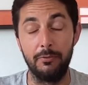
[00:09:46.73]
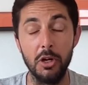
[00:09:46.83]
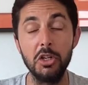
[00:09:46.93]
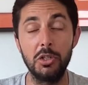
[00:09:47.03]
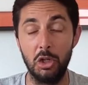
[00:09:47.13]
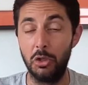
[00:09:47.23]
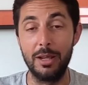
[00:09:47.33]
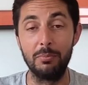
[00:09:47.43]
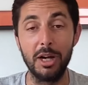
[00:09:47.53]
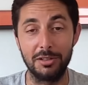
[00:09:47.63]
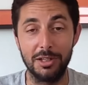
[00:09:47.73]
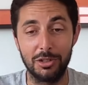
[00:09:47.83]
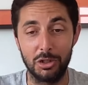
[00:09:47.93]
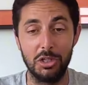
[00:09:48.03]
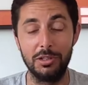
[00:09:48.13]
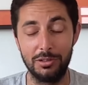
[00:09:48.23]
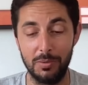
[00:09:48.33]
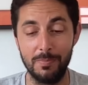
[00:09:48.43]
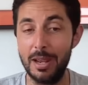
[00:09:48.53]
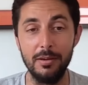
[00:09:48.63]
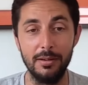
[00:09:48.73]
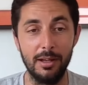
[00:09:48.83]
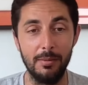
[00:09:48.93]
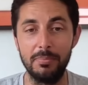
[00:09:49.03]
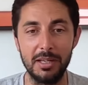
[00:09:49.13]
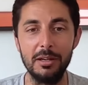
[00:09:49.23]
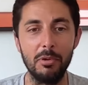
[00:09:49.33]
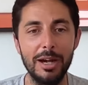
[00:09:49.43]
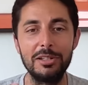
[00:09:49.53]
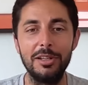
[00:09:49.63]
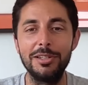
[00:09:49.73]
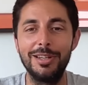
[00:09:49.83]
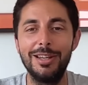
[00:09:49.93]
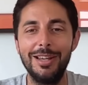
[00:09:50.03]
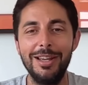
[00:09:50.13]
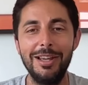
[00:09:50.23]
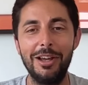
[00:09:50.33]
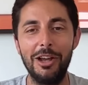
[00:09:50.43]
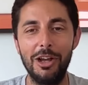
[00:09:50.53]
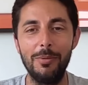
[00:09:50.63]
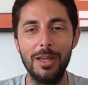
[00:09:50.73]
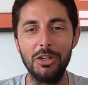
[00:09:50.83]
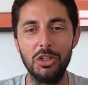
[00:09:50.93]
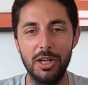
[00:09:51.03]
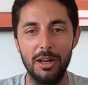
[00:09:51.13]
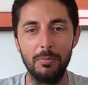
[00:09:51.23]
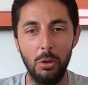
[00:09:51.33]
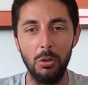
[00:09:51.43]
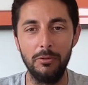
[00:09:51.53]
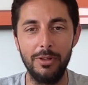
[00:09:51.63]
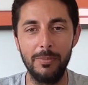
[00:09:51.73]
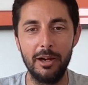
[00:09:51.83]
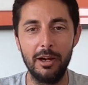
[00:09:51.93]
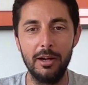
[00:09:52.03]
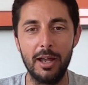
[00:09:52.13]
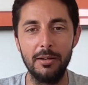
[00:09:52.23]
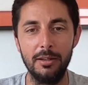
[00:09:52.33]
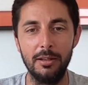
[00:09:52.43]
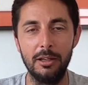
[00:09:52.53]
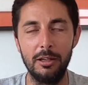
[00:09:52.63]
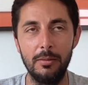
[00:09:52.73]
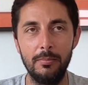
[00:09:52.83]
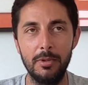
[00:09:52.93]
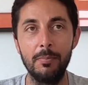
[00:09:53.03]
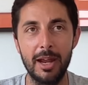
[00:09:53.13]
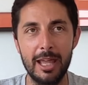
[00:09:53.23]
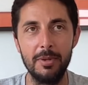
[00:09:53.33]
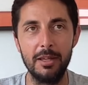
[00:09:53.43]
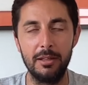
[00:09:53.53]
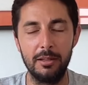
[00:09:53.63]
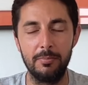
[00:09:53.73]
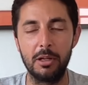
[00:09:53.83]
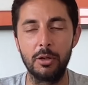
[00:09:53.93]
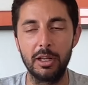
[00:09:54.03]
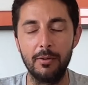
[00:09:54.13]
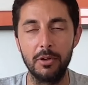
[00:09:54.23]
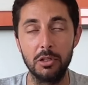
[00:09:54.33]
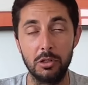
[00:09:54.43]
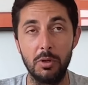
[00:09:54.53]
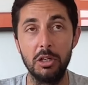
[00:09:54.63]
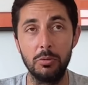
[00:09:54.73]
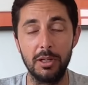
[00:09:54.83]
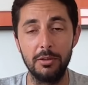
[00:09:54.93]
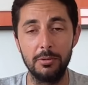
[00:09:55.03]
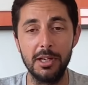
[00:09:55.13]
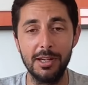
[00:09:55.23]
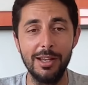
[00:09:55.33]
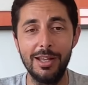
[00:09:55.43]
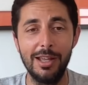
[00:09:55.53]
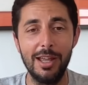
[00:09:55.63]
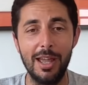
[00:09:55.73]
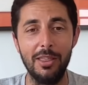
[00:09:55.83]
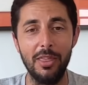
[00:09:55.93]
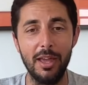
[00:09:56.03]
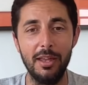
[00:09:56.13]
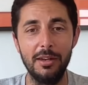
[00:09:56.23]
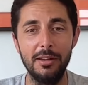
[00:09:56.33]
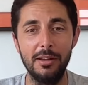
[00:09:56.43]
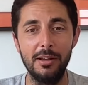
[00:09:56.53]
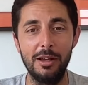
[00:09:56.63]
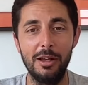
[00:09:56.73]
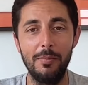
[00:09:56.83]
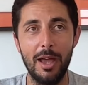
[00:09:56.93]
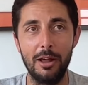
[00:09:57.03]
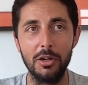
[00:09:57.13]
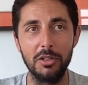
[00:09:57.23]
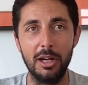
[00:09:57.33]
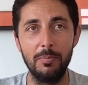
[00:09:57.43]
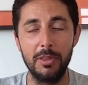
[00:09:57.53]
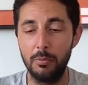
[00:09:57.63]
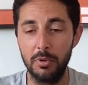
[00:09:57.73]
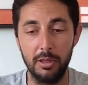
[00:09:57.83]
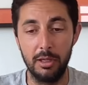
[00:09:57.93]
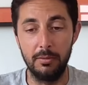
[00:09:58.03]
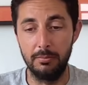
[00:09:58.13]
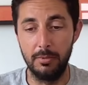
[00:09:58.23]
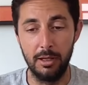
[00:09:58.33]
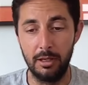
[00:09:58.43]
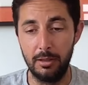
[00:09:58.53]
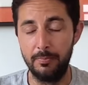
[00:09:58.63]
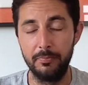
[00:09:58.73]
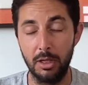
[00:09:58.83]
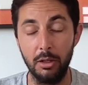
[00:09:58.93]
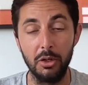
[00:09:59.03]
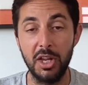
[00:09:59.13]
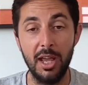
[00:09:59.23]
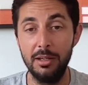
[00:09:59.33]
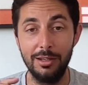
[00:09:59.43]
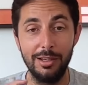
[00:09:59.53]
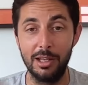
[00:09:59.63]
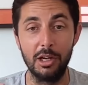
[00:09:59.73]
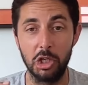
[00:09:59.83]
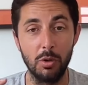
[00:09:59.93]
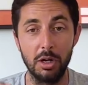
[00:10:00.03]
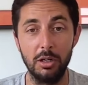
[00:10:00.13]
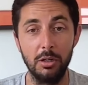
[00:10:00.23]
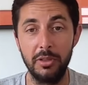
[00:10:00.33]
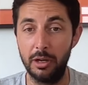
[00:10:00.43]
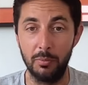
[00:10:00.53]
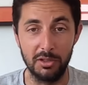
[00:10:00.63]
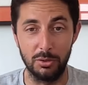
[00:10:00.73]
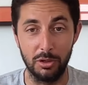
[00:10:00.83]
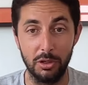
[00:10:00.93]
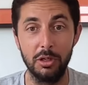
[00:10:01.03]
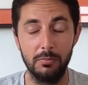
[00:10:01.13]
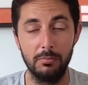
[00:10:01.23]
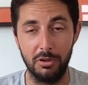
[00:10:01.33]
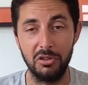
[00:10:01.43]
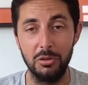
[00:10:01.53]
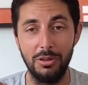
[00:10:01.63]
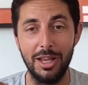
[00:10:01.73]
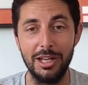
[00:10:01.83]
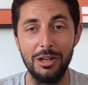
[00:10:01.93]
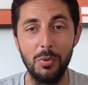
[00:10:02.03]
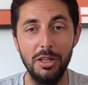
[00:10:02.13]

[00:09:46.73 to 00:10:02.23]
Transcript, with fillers: first she only had bracelets, so she she made um, beaded bracelets, um, and she had a bowl of them there at um, in Miami at the Bitcoin conference 2023, and then um, had her set up there with a um, a little sign and a QR code that went to her personal Lightning